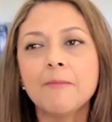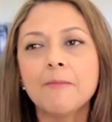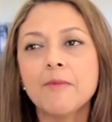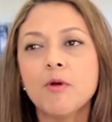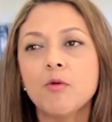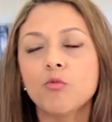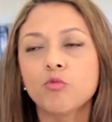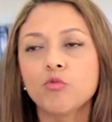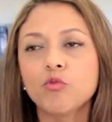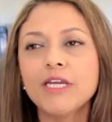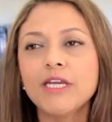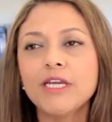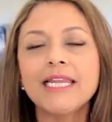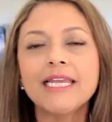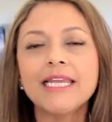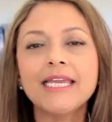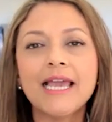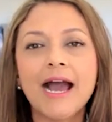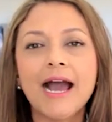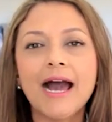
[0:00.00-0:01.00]

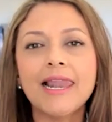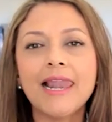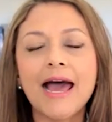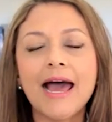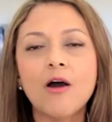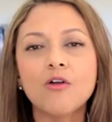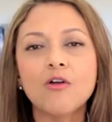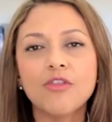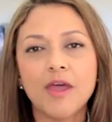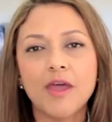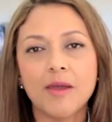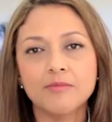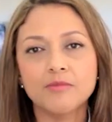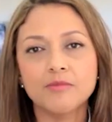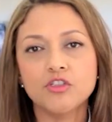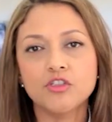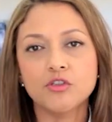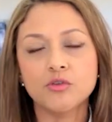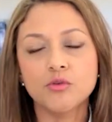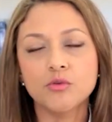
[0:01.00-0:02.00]
really allow them
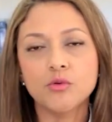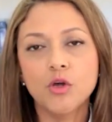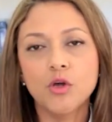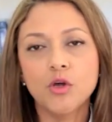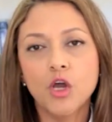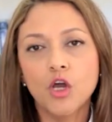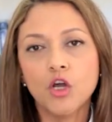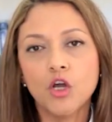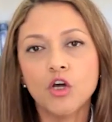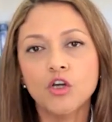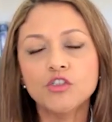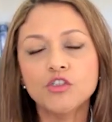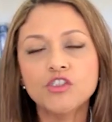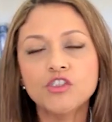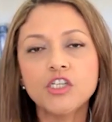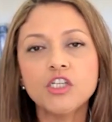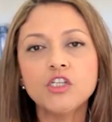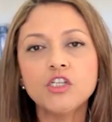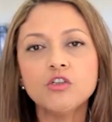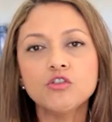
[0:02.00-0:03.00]
to
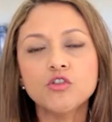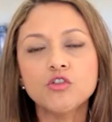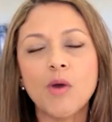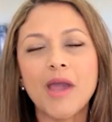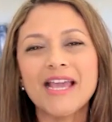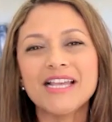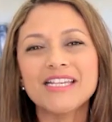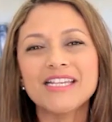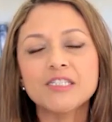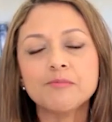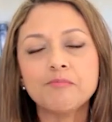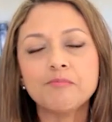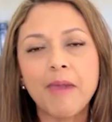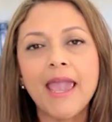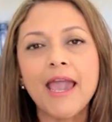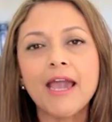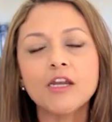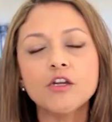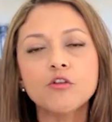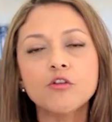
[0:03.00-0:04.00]
continue to
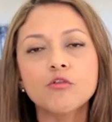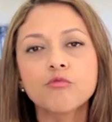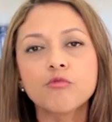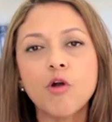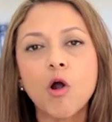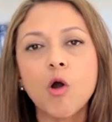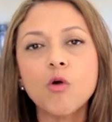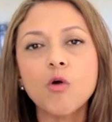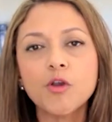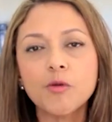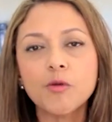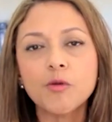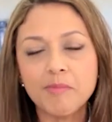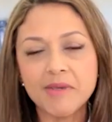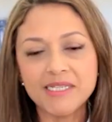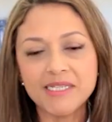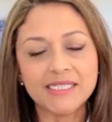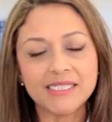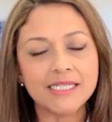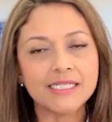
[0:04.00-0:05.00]
expand, grow their
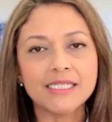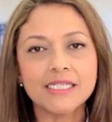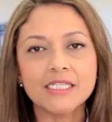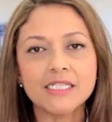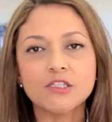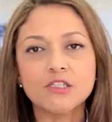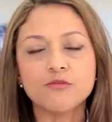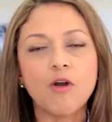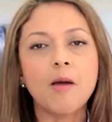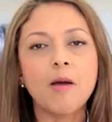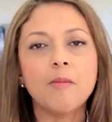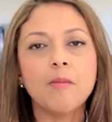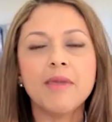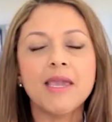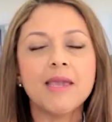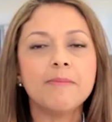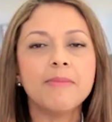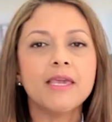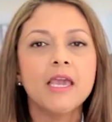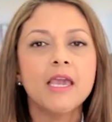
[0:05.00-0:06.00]
businesses from
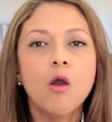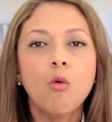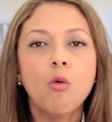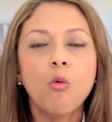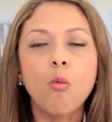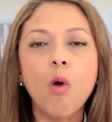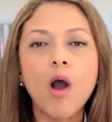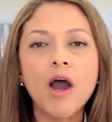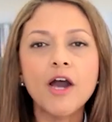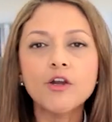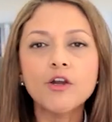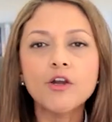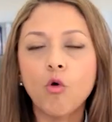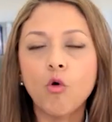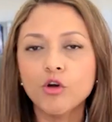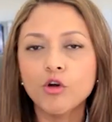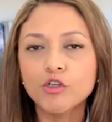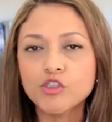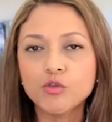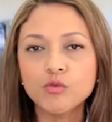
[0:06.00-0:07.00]
maybe one
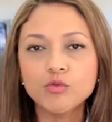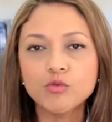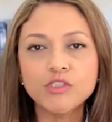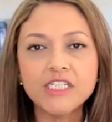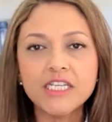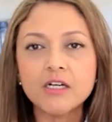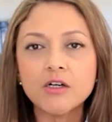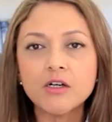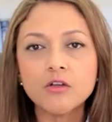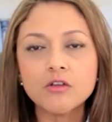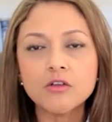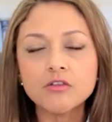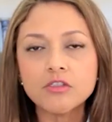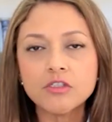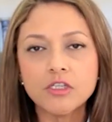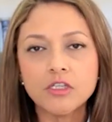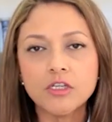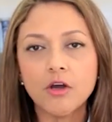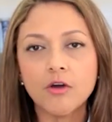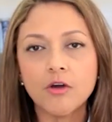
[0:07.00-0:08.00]
or two deals,
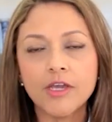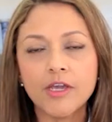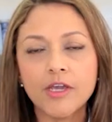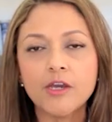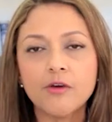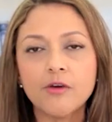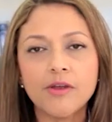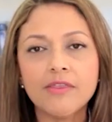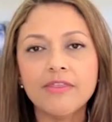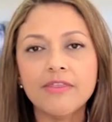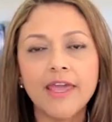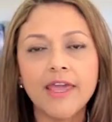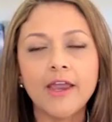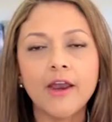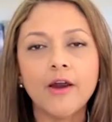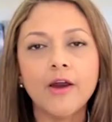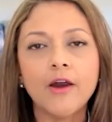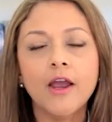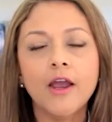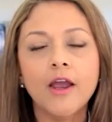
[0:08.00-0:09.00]
here and
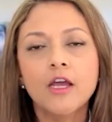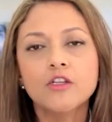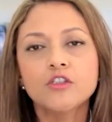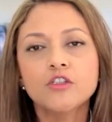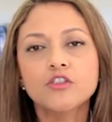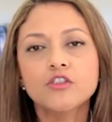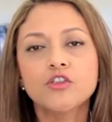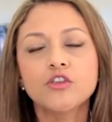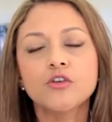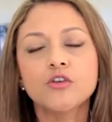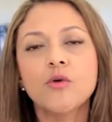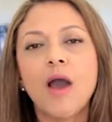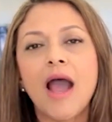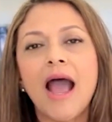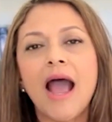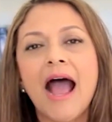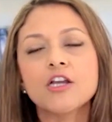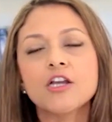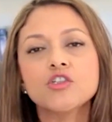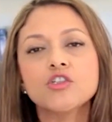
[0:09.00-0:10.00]
there, to
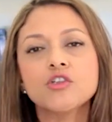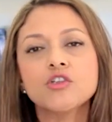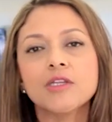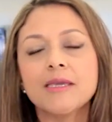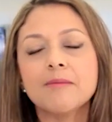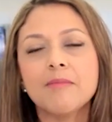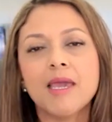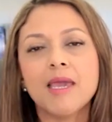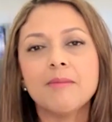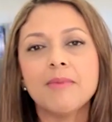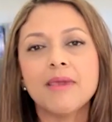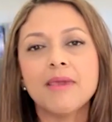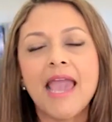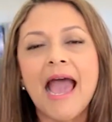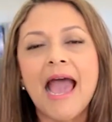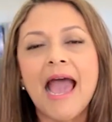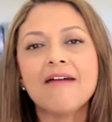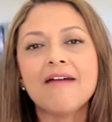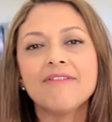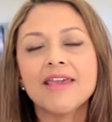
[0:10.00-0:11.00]
actually maybe
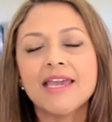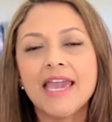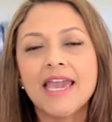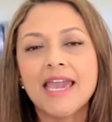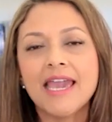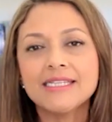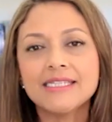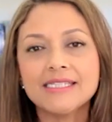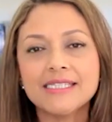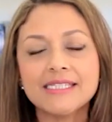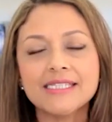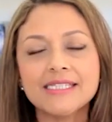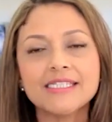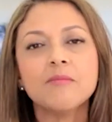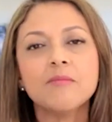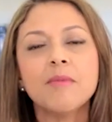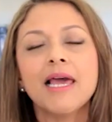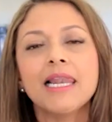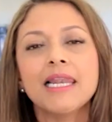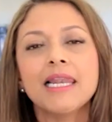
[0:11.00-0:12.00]
having a
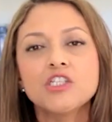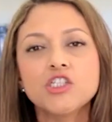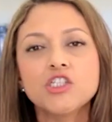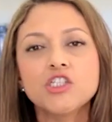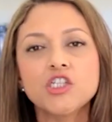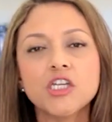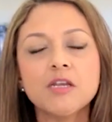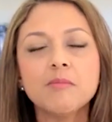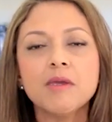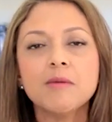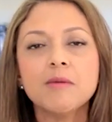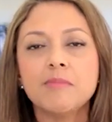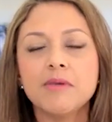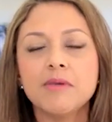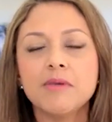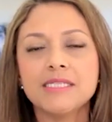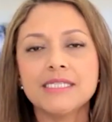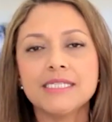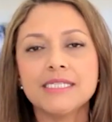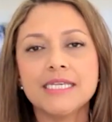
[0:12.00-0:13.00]
system, a legitimate
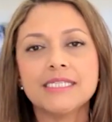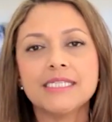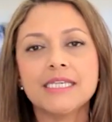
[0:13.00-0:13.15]
business